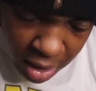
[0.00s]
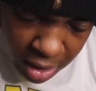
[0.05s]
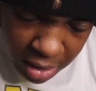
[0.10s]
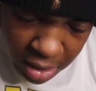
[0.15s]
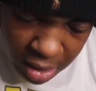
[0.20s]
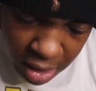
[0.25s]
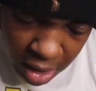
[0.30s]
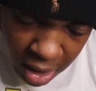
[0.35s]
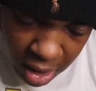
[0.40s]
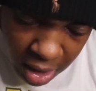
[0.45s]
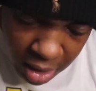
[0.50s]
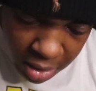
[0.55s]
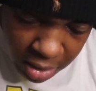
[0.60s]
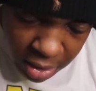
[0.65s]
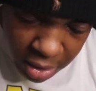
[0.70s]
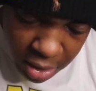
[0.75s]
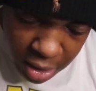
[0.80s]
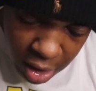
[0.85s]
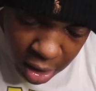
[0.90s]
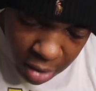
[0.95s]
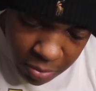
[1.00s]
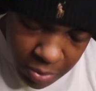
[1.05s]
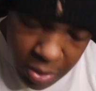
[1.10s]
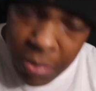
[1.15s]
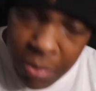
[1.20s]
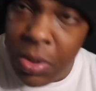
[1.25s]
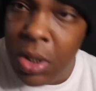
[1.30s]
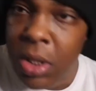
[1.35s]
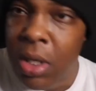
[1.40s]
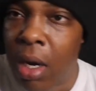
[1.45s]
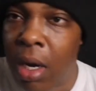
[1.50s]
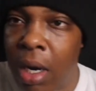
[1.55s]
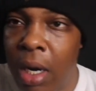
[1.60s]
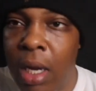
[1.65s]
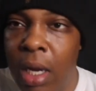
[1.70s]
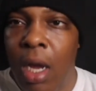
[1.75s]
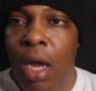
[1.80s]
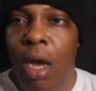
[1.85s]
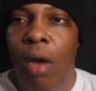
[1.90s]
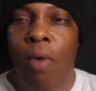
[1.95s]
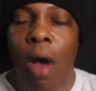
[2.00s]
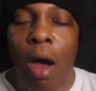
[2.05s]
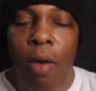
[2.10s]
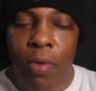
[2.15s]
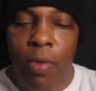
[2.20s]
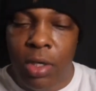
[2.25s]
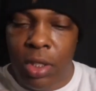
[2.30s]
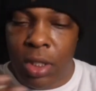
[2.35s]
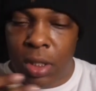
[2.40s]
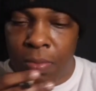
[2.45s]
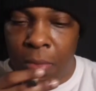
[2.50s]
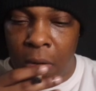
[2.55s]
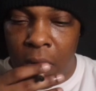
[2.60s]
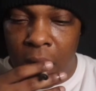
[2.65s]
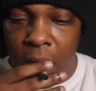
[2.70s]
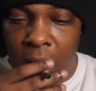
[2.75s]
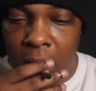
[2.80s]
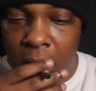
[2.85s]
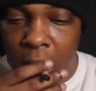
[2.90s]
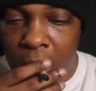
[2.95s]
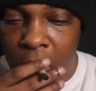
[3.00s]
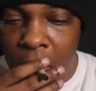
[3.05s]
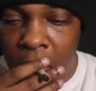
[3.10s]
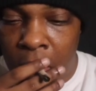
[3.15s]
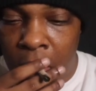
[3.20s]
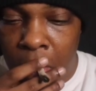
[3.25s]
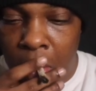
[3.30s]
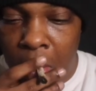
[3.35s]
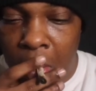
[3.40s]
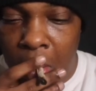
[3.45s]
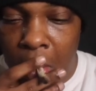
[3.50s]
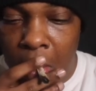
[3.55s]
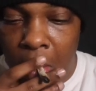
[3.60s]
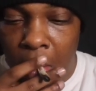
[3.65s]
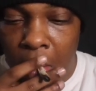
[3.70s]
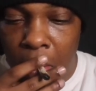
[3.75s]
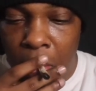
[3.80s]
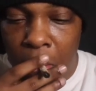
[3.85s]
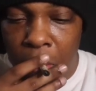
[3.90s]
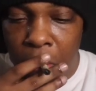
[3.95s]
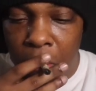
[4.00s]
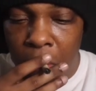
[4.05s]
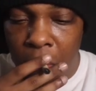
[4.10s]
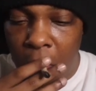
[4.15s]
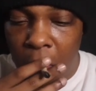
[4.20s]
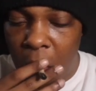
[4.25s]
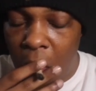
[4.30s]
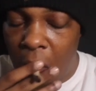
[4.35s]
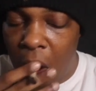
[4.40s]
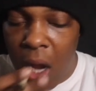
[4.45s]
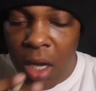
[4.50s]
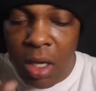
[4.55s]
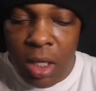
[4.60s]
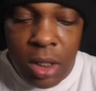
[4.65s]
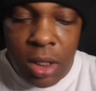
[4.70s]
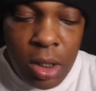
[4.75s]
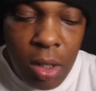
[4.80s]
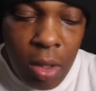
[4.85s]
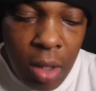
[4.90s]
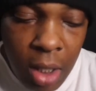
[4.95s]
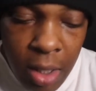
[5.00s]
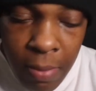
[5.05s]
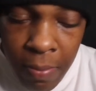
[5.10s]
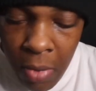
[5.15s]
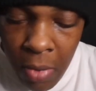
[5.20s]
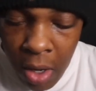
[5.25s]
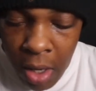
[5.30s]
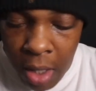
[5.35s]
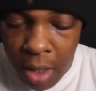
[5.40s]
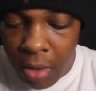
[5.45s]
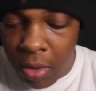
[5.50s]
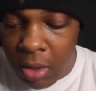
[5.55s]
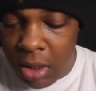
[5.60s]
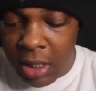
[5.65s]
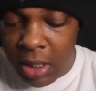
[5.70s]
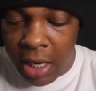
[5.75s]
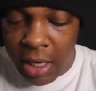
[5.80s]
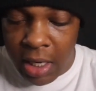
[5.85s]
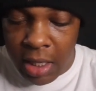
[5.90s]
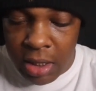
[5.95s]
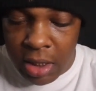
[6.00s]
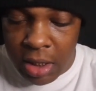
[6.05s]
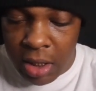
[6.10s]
the terps. I'm sorry. While we were smoking, hold on. So lemon looks like it's